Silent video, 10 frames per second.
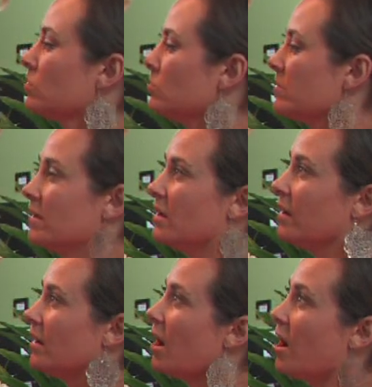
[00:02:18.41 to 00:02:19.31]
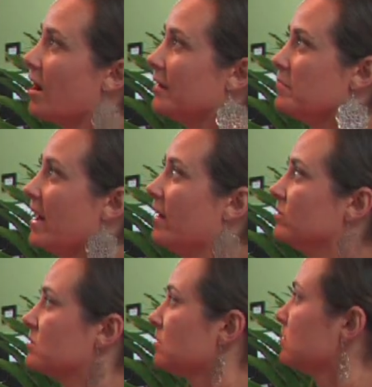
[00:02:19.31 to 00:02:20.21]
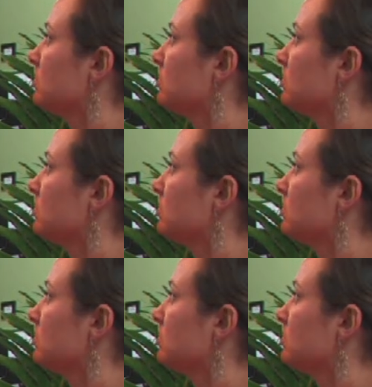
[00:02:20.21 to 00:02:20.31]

with an odd amount,